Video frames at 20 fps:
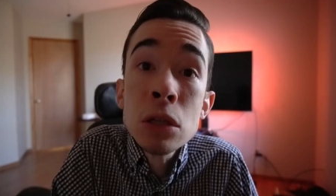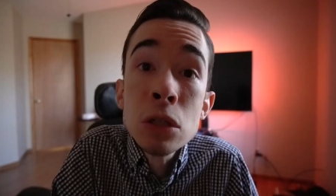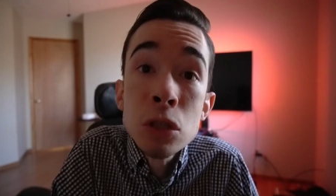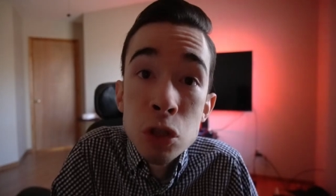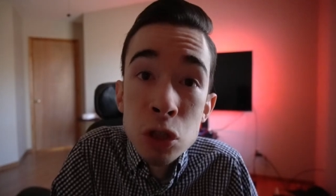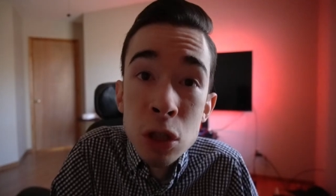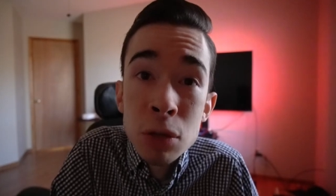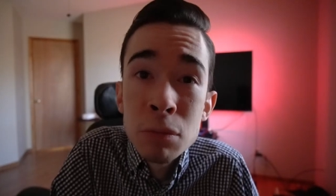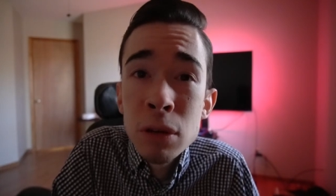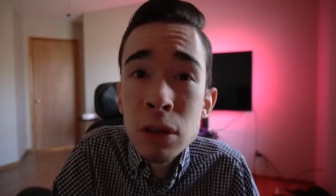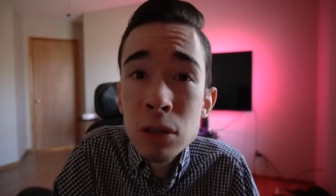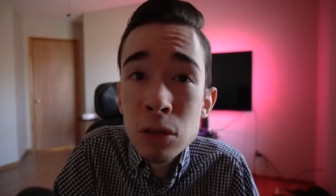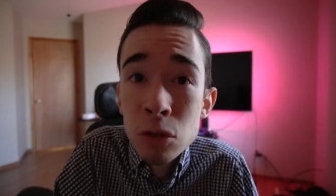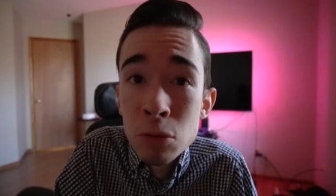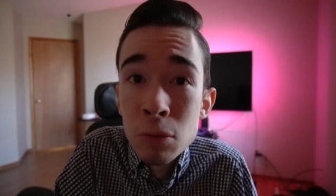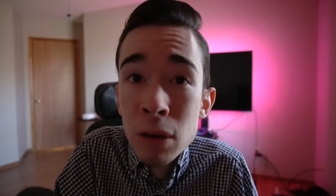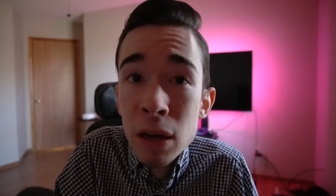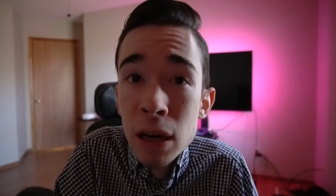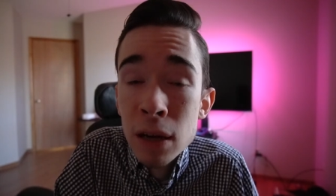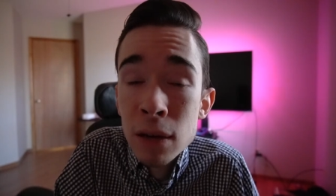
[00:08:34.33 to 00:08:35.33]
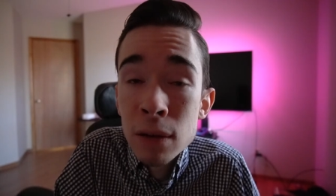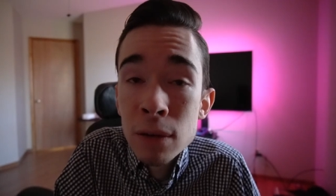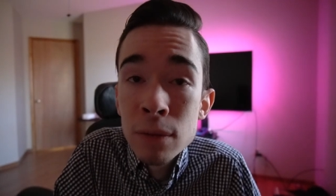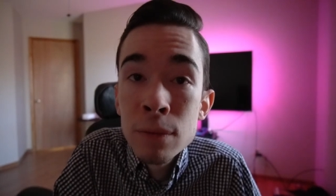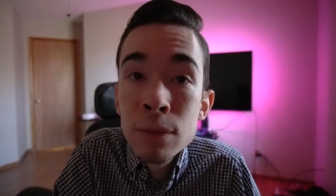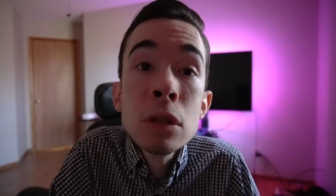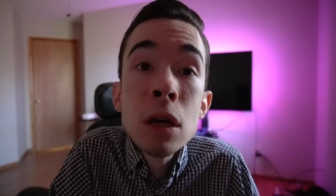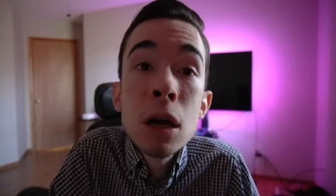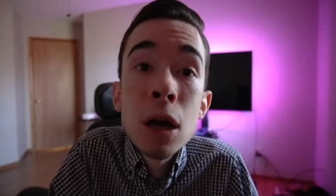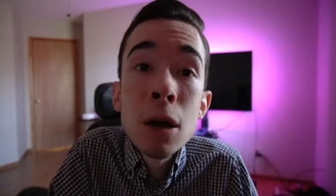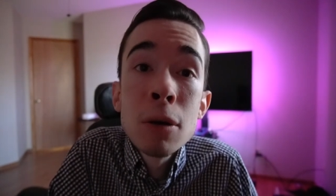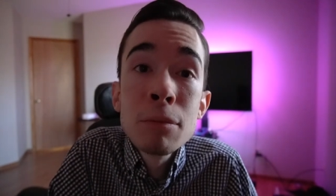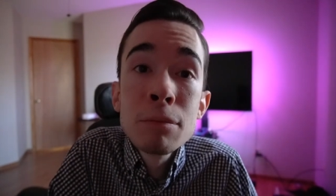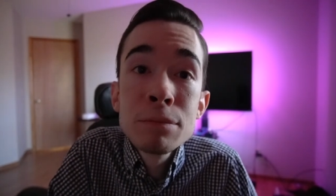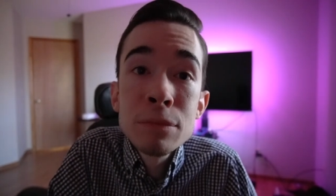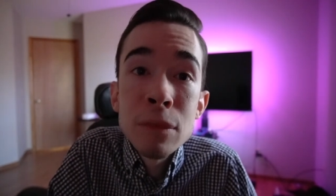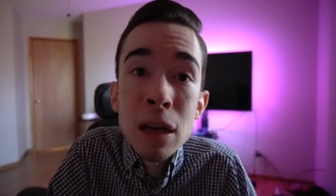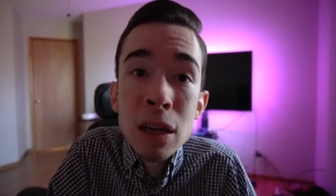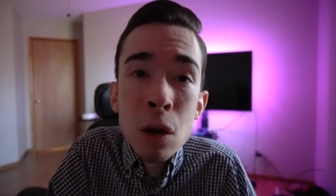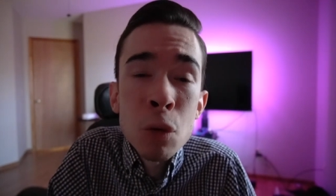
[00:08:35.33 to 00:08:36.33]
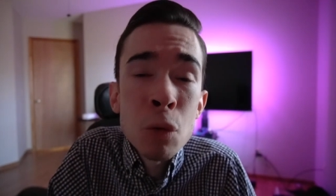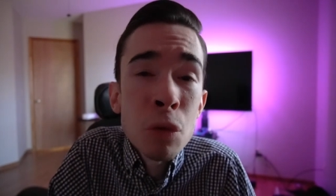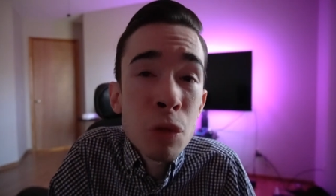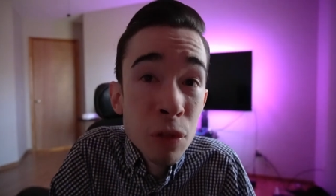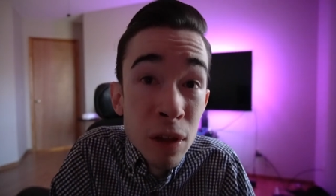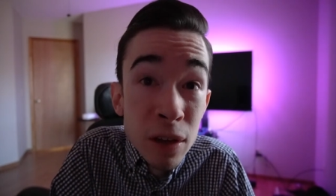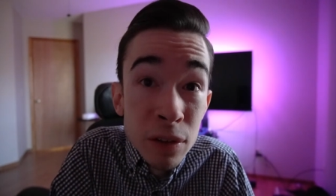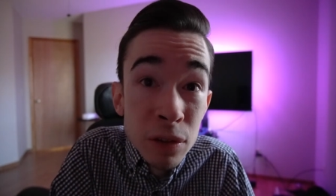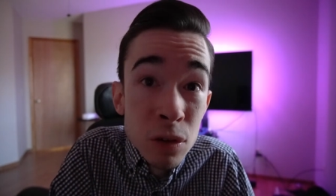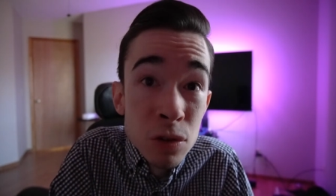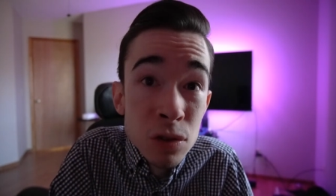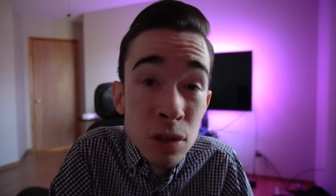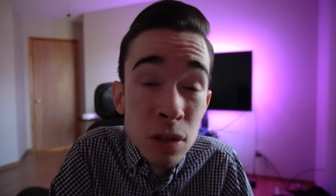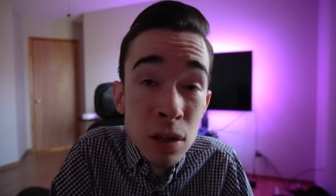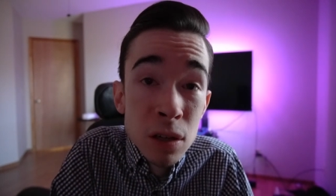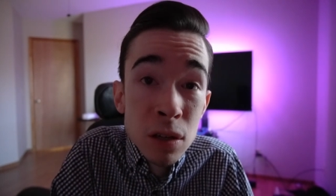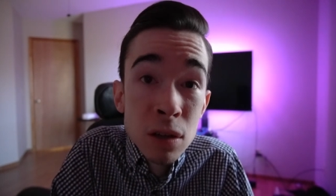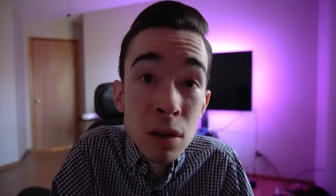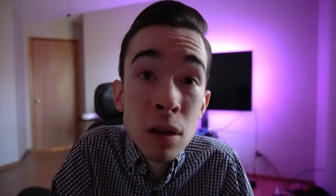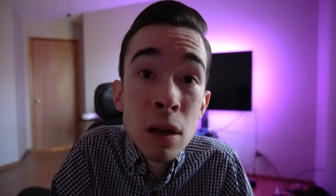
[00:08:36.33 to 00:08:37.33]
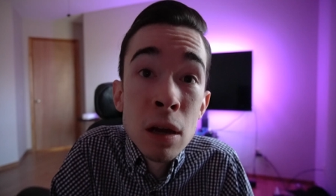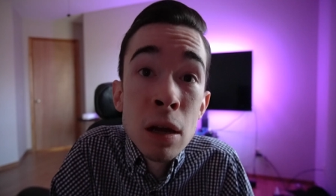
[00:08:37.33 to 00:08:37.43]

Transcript: shouldn't be too bad. Um, I don't think there's any